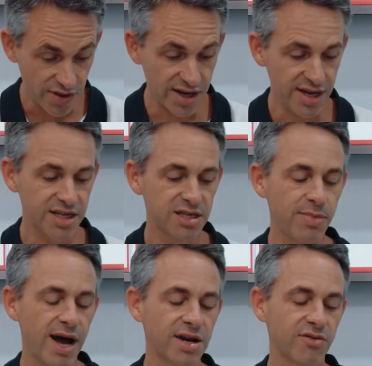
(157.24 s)
he had
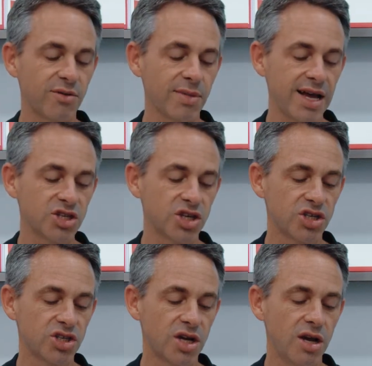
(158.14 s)
departed from
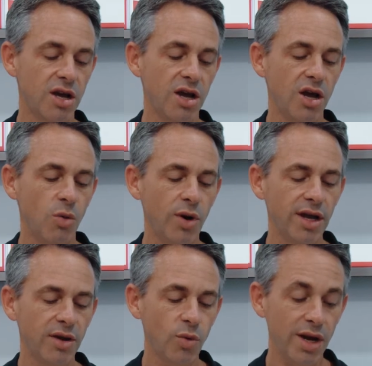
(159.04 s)
Lachish.
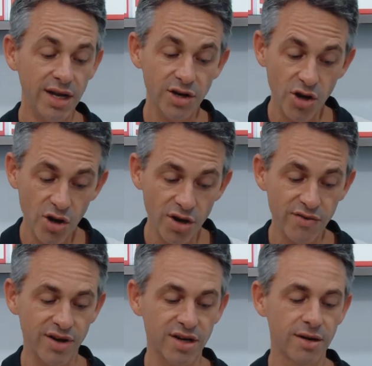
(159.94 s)
When he had heard
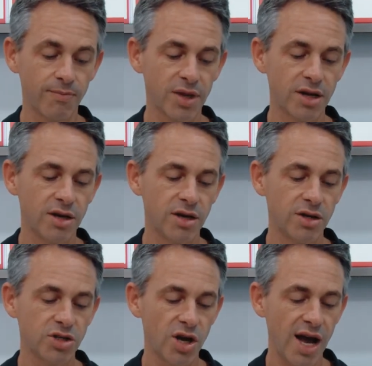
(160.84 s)
of it,
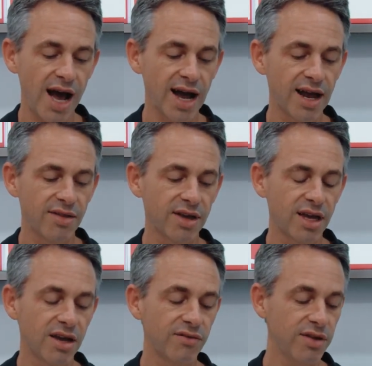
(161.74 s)
Tirhakah the
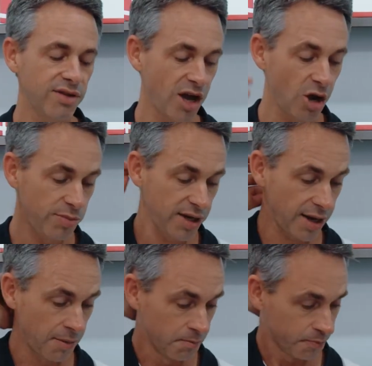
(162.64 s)
king of
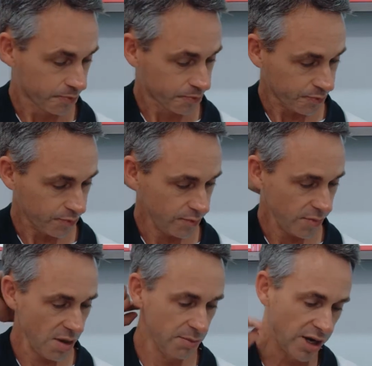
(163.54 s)
Ethiopia,
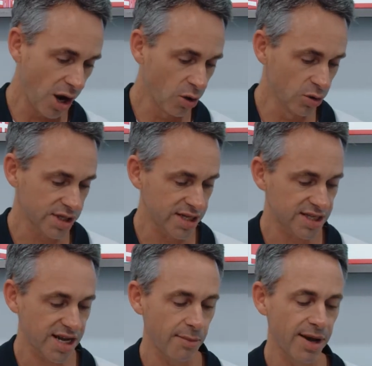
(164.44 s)
Behold, he has
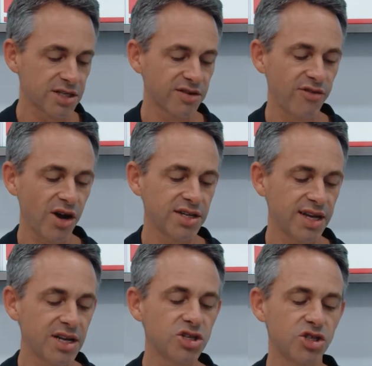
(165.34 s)
come out to fight
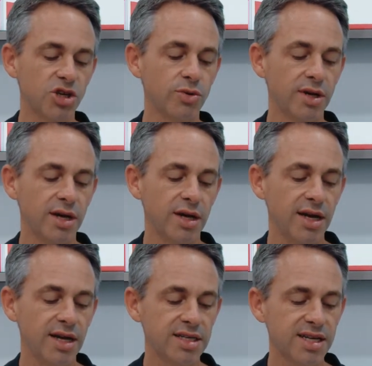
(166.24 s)
against you.
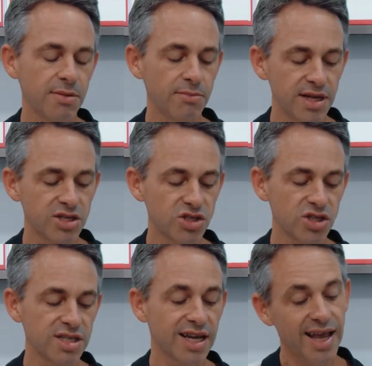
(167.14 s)
He sent
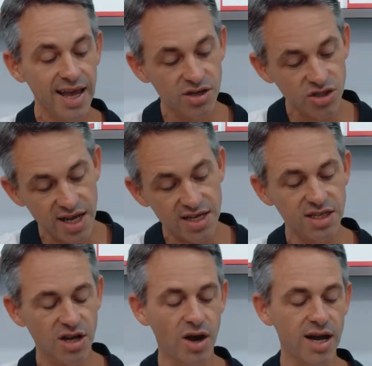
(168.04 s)
messengers again to
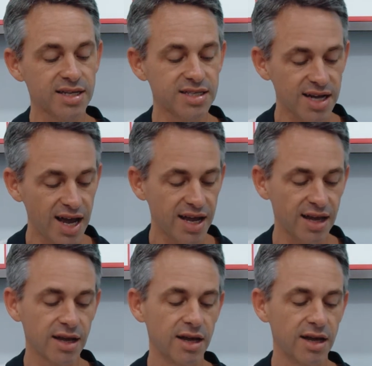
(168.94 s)
Hezekiah, saying,